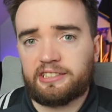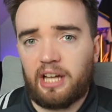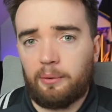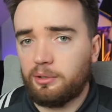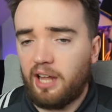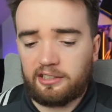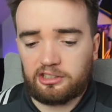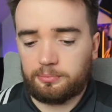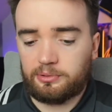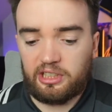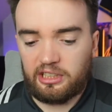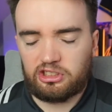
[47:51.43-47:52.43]
I would like to
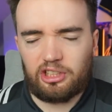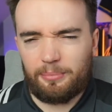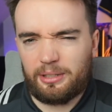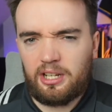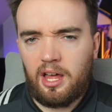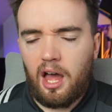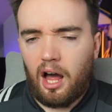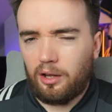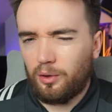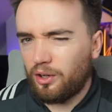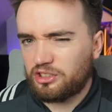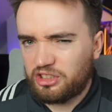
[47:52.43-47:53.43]
see someone
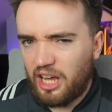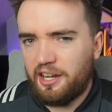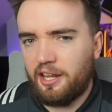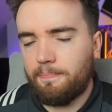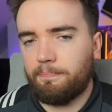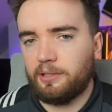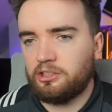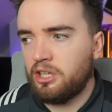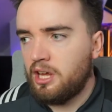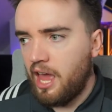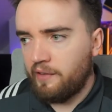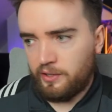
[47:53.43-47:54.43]
alongside him, but
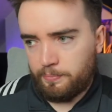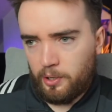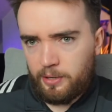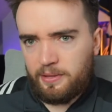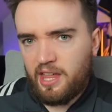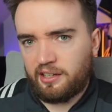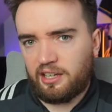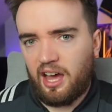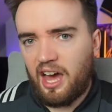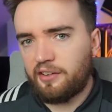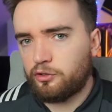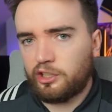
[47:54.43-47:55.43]
if you put him in that
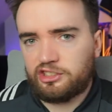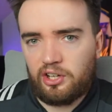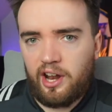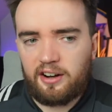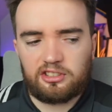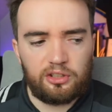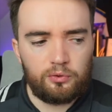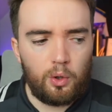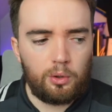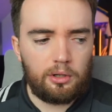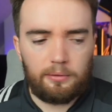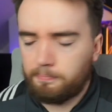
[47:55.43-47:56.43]
kind of Christian Eriksen role,